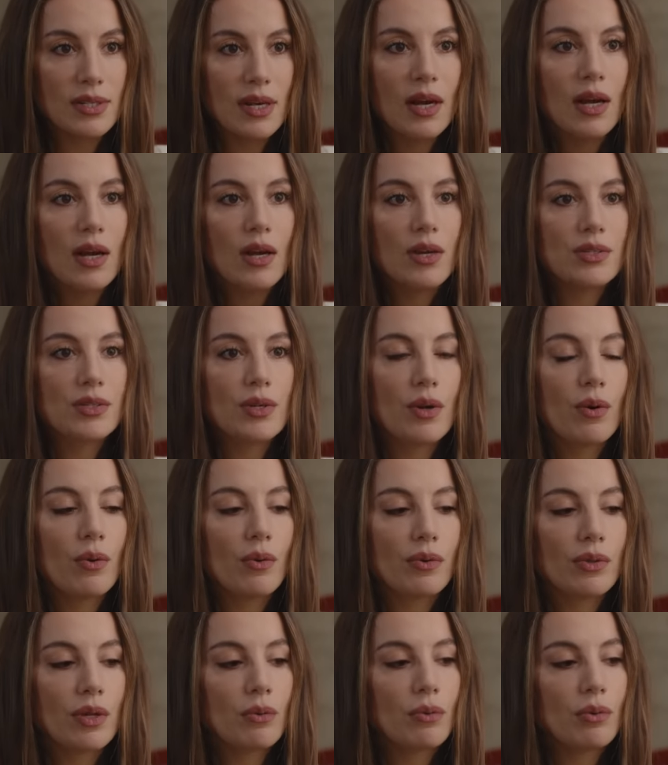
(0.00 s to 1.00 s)
Mm-hmm.
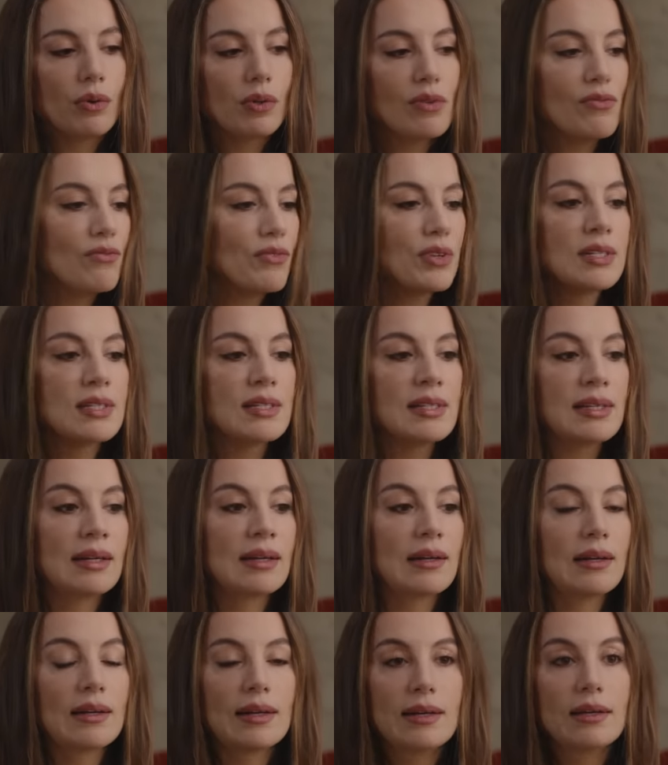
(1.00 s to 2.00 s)
So they will
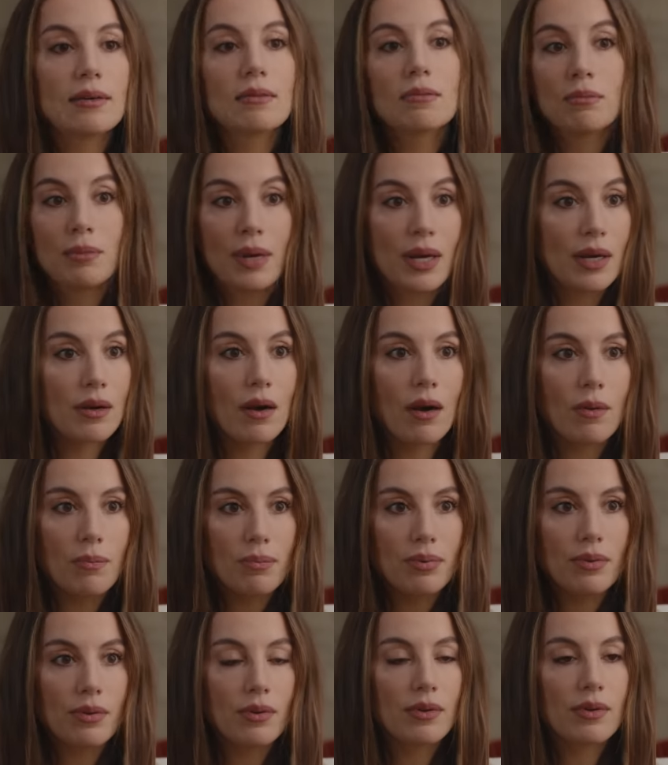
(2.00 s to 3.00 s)
convincingly make up
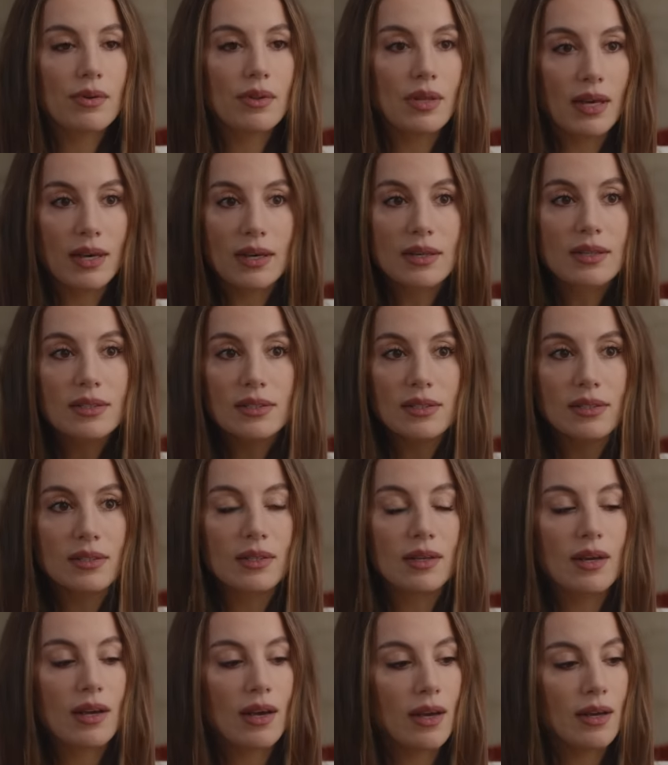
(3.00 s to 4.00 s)
things,
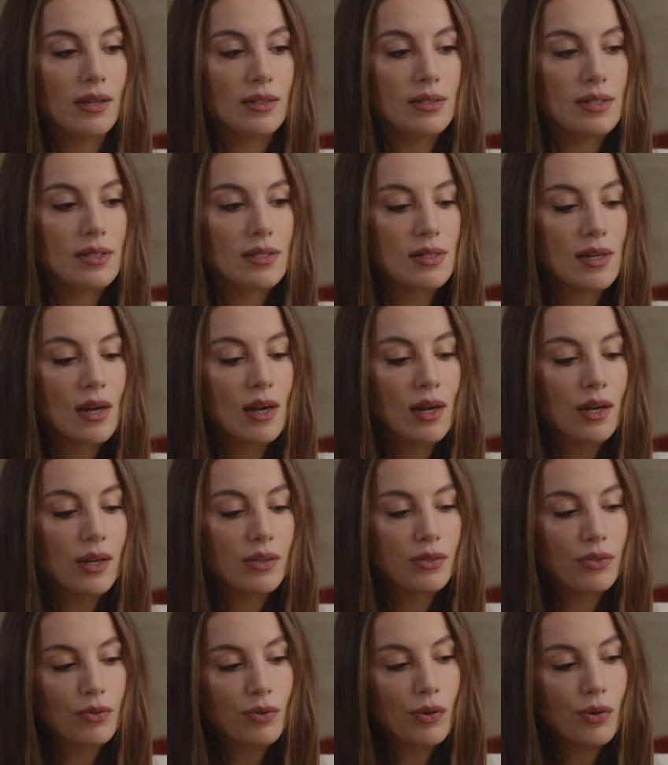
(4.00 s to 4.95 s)
and it